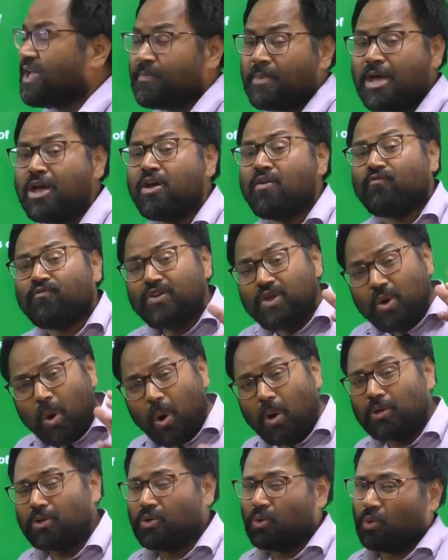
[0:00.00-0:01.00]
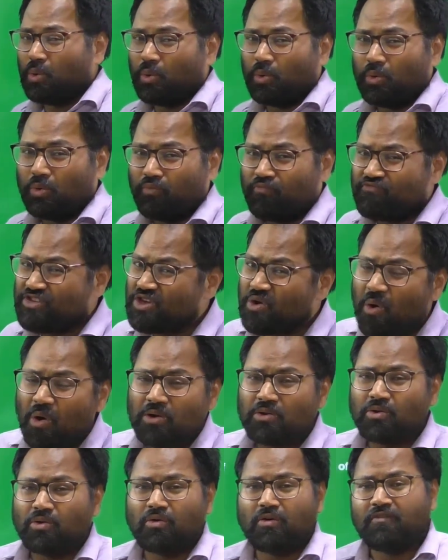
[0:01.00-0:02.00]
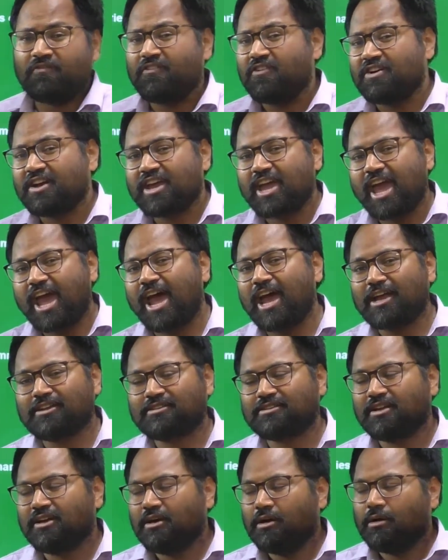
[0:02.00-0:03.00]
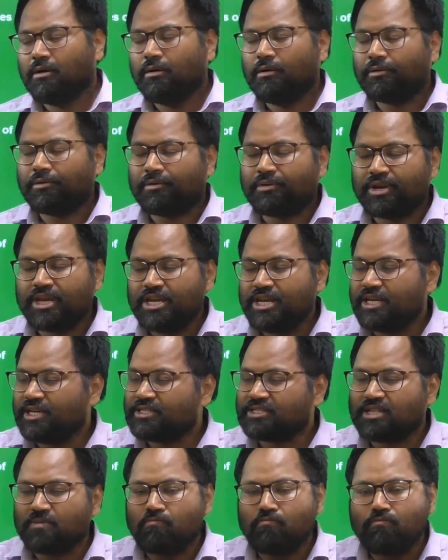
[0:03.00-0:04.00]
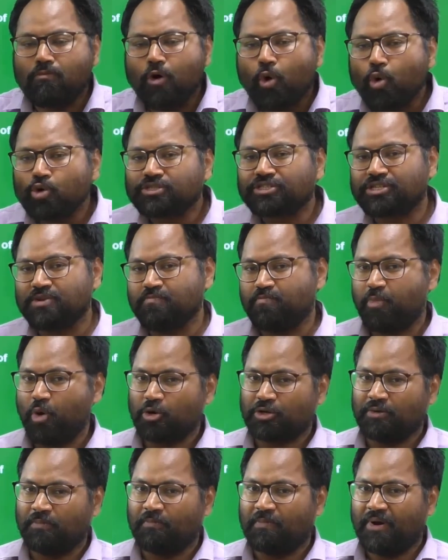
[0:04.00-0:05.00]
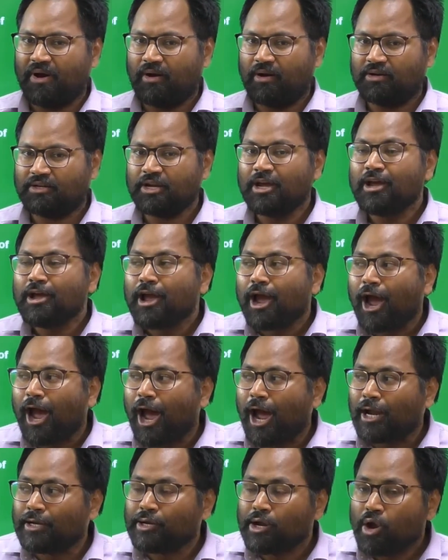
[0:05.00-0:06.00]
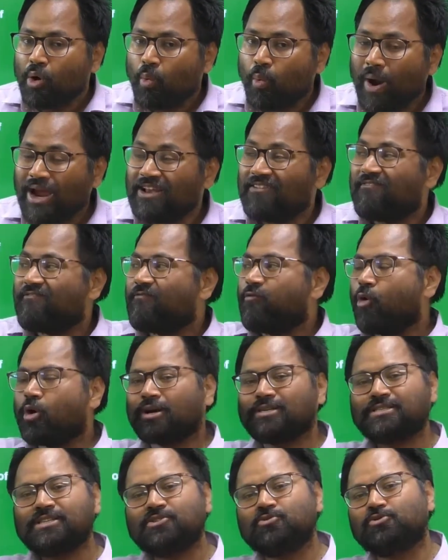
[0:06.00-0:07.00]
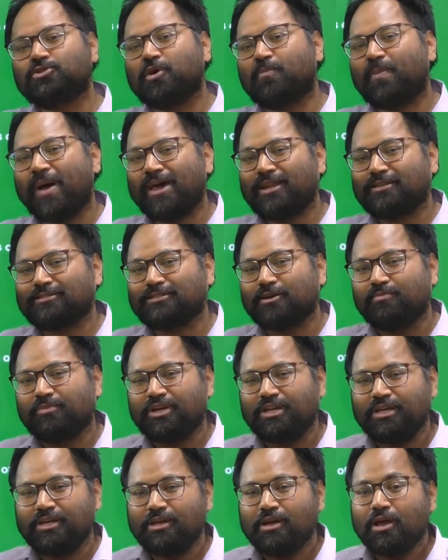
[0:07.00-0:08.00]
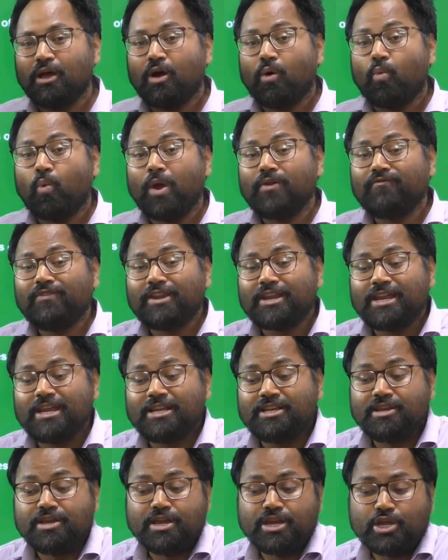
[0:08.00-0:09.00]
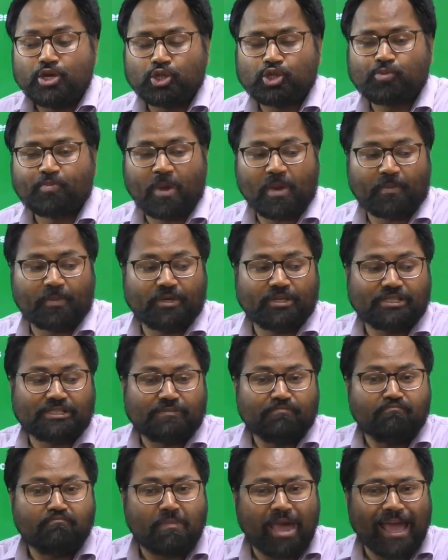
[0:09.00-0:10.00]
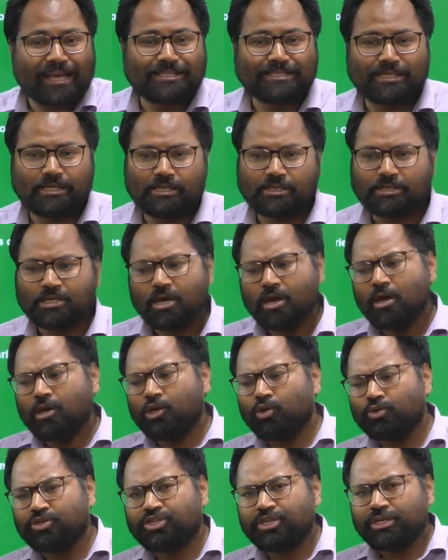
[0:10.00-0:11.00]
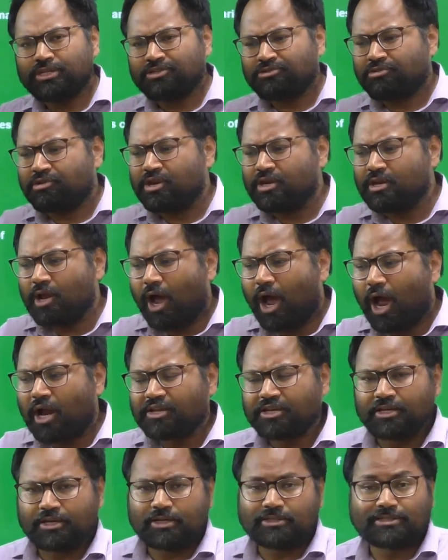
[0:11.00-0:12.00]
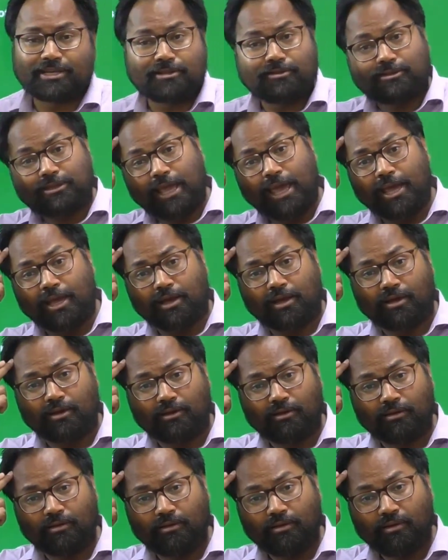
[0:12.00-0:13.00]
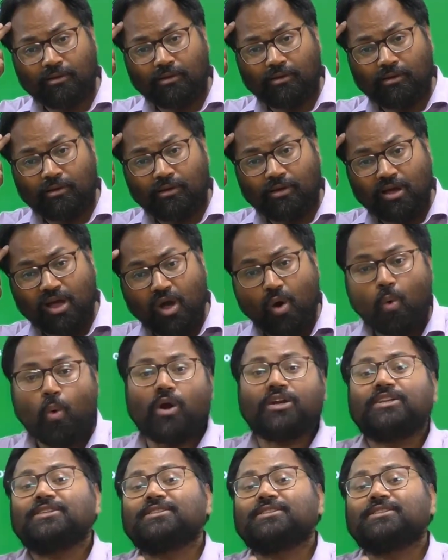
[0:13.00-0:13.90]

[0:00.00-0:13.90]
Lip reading: them. We all know for CAT, reading is the most important part. And while focusing on the para summary, when we read newspapers, magazines, you just read articles and think, what